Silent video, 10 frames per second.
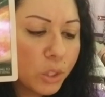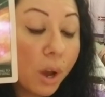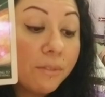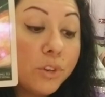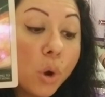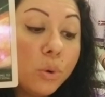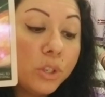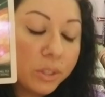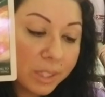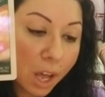you have known
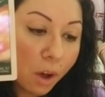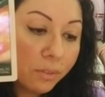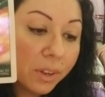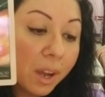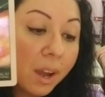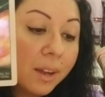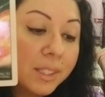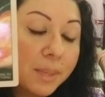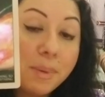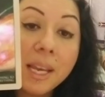yourself
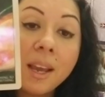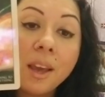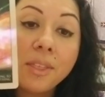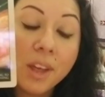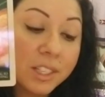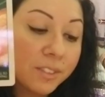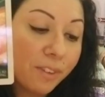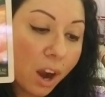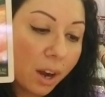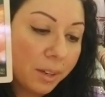to be thus
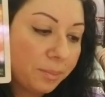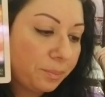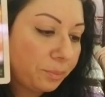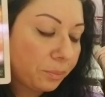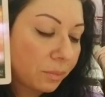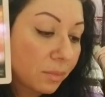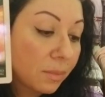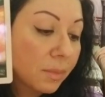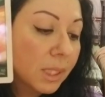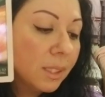far.
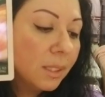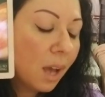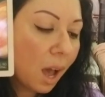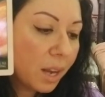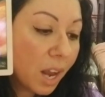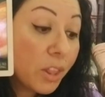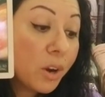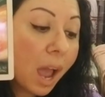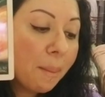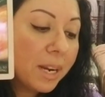
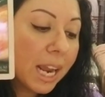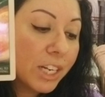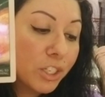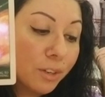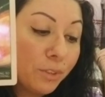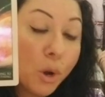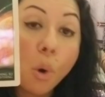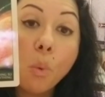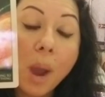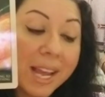Another emanation of you
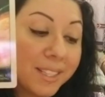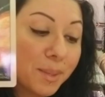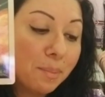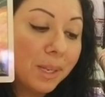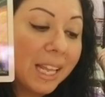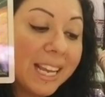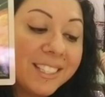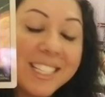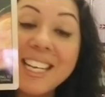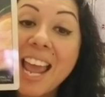awaits,
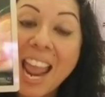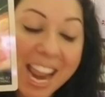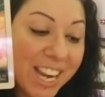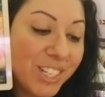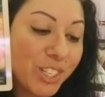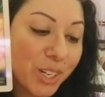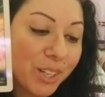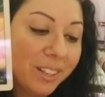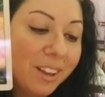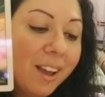blazing
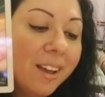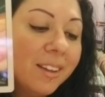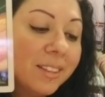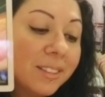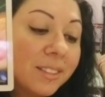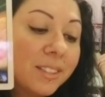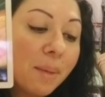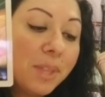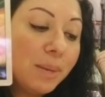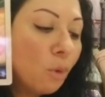angel,
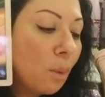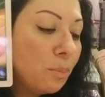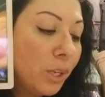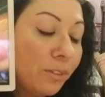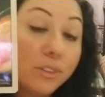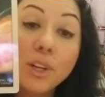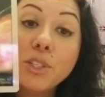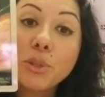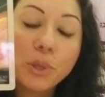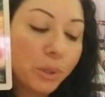something more beautiful and
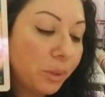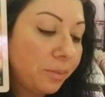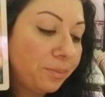true.